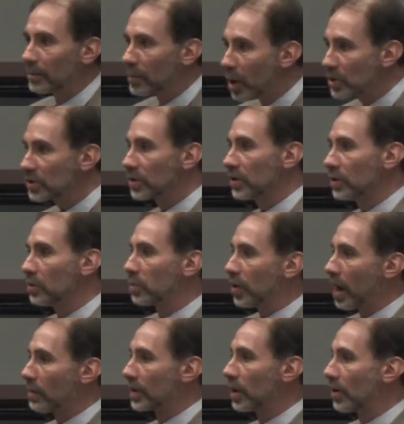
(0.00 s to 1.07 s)
Most of you
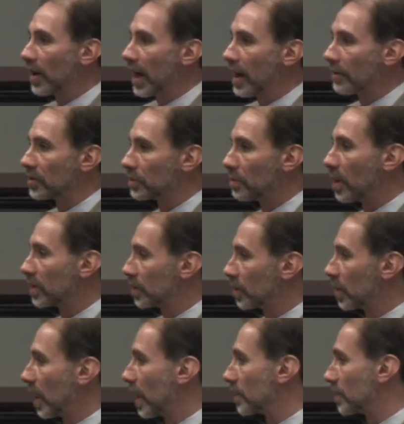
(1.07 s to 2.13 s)
probably don't have as much
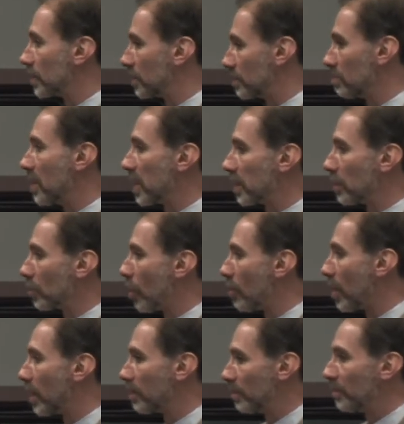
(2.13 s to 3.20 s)
chance as making a
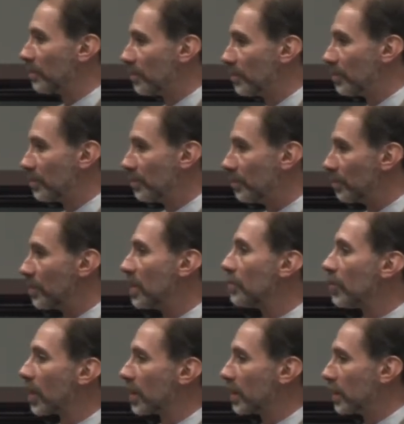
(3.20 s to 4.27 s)
robot be
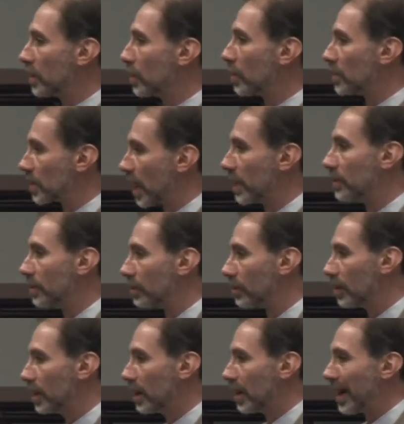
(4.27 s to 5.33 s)
friendly to you as I do.
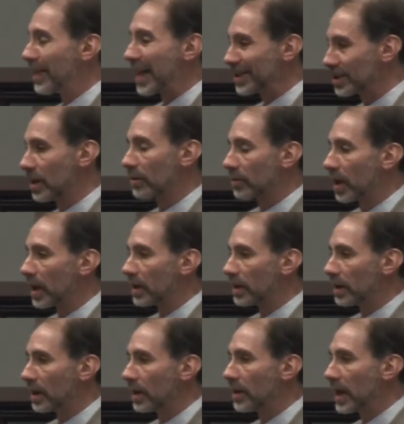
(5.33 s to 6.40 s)
And that's not right.
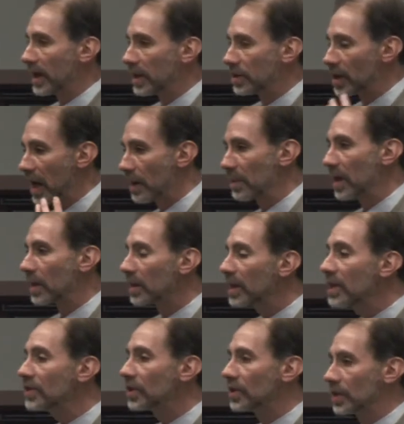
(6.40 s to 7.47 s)
And it's got to be at
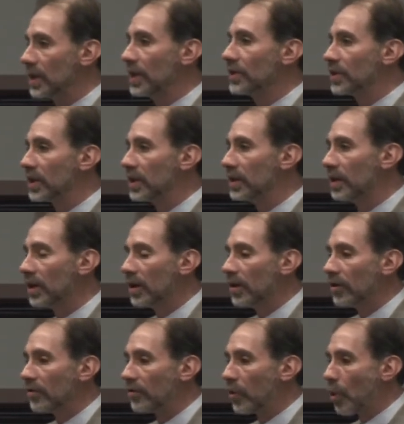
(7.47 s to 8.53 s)
least as easy
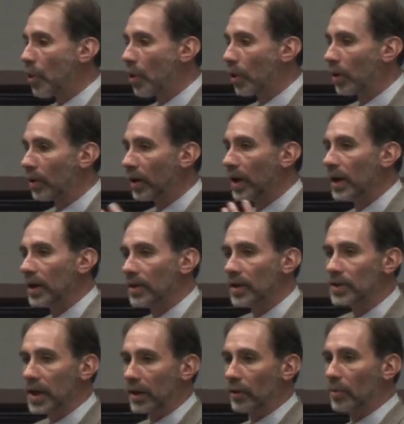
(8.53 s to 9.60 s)
for
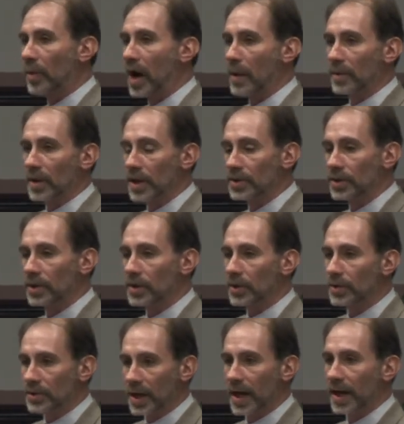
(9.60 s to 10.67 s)
the general population to
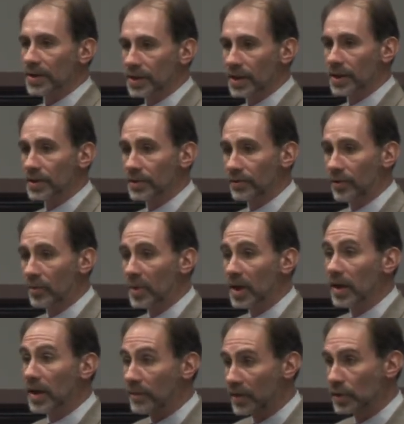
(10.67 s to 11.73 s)
use as it is for
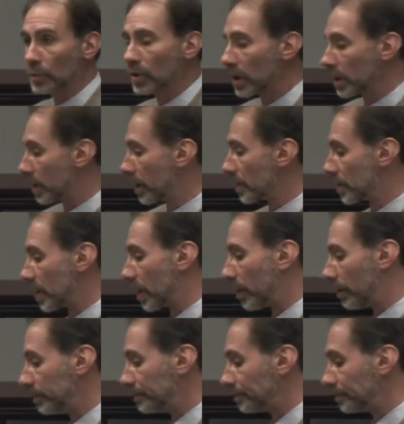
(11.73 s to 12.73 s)
me, if it's really going to sell.